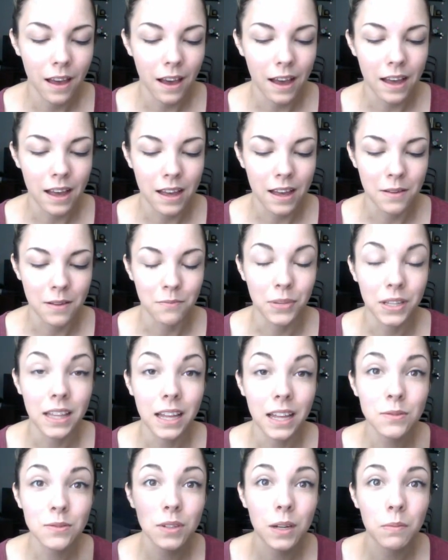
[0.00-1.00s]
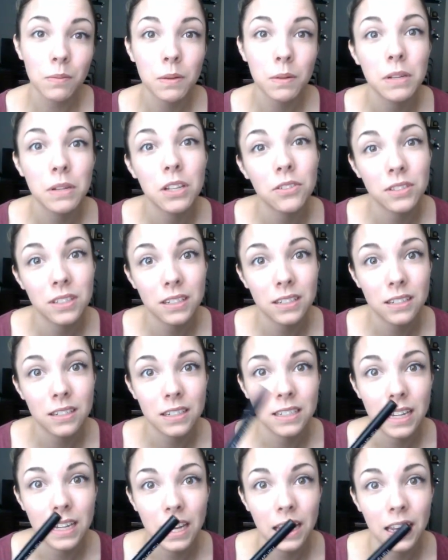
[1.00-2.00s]
But that's what I'm going to be using
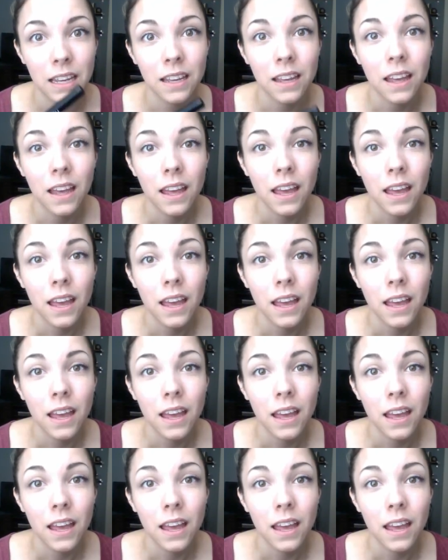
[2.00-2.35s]
today,